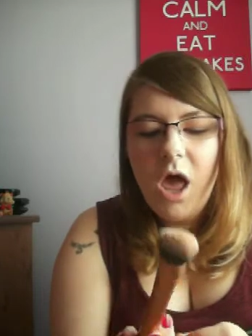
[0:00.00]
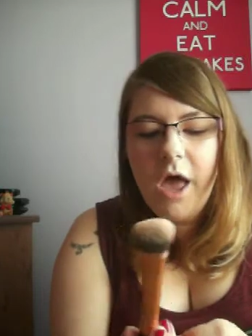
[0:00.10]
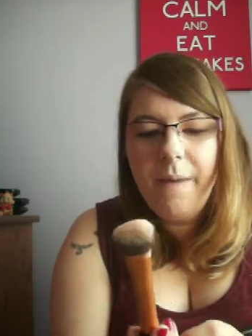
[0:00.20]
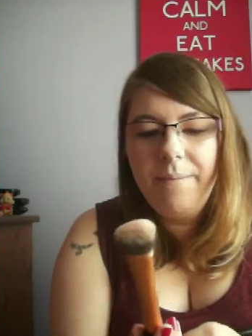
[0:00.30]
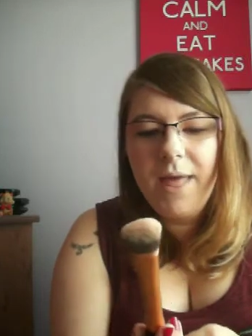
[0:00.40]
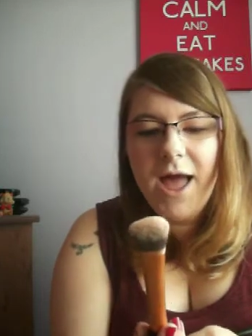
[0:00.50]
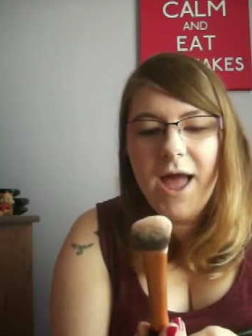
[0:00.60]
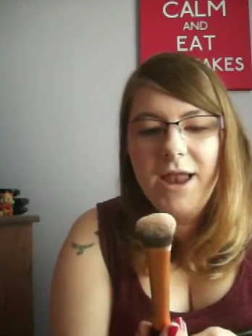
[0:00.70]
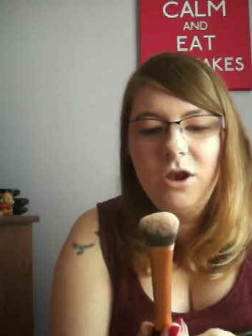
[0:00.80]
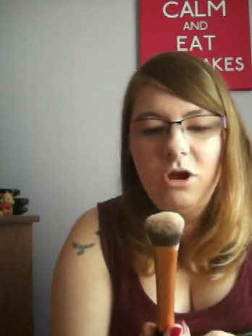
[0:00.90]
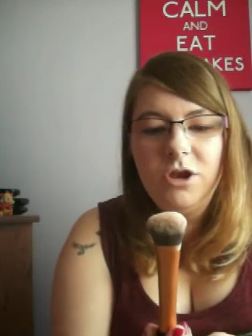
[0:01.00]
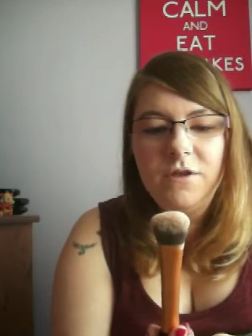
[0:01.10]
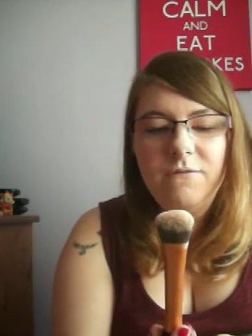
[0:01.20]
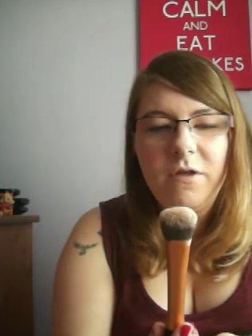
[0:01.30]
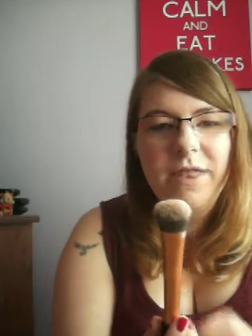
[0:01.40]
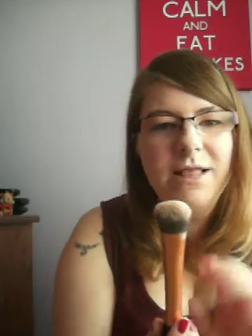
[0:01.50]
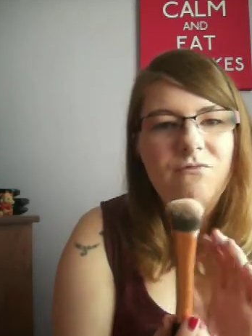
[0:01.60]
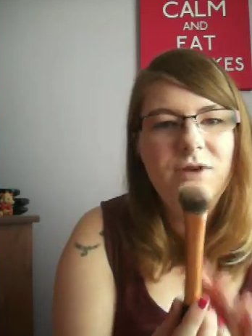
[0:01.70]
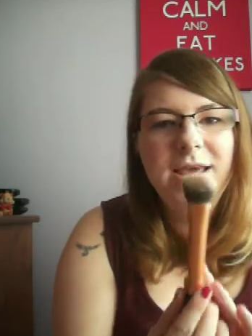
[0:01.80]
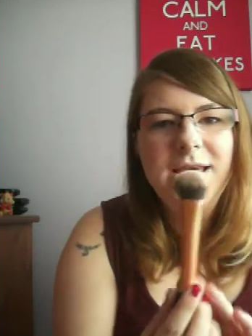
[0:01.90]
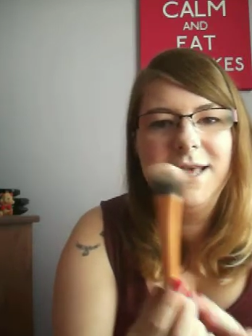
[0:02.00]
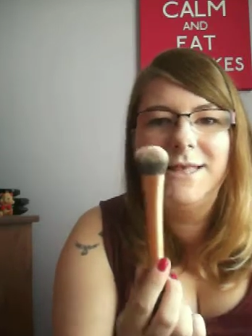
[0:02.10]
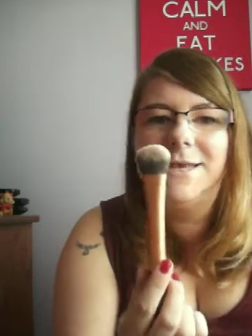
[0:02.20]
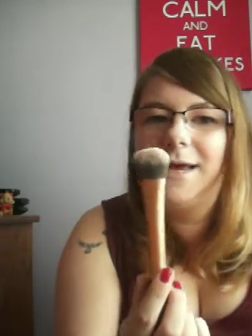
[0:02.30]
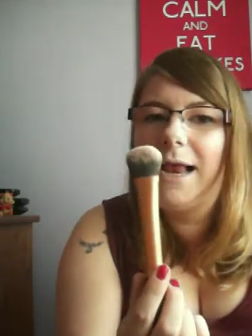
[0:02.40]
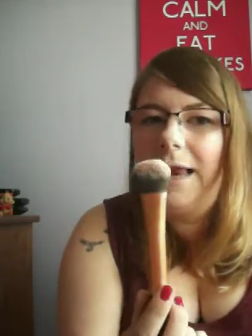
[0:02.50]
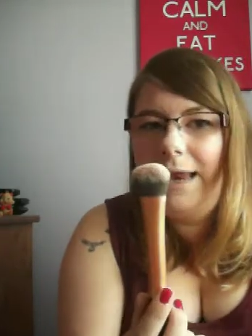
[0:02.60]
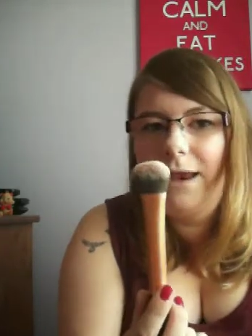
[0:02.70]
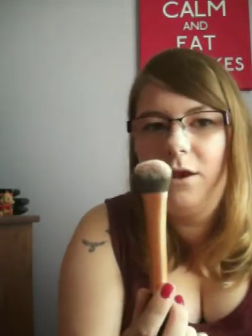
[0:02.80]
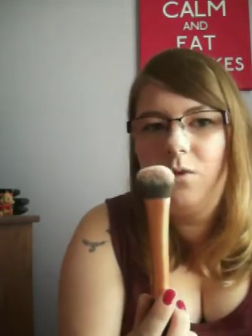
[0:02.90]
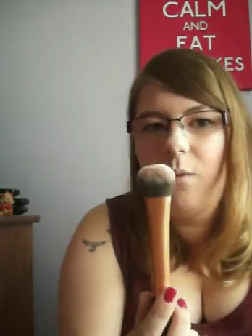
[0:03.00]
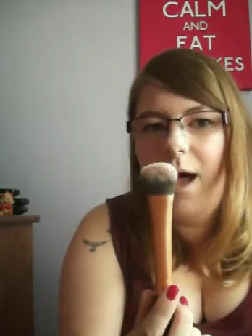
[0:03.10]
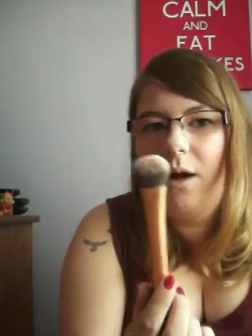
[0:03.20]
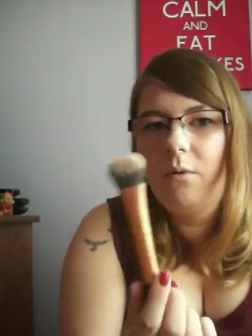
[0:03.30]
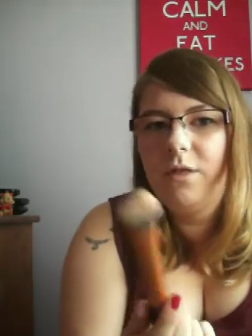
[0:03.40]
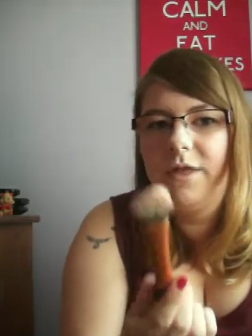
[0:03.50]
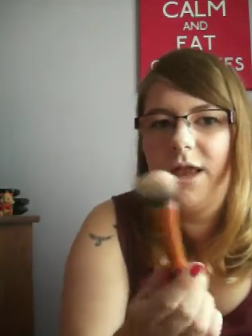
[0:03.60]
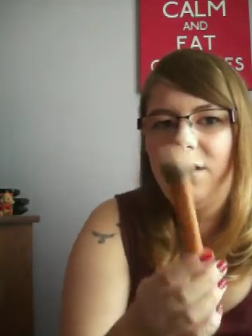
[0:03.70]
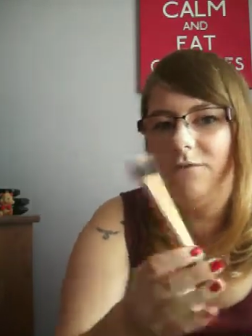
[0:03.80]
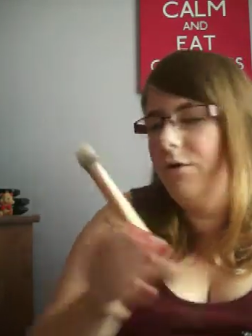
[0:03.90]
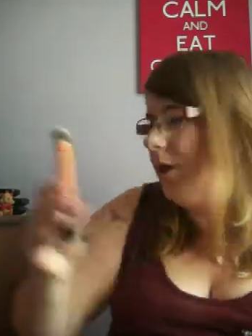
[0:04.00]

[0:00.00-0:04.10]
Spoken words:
and I just find that it's really easy to clean as well at the end of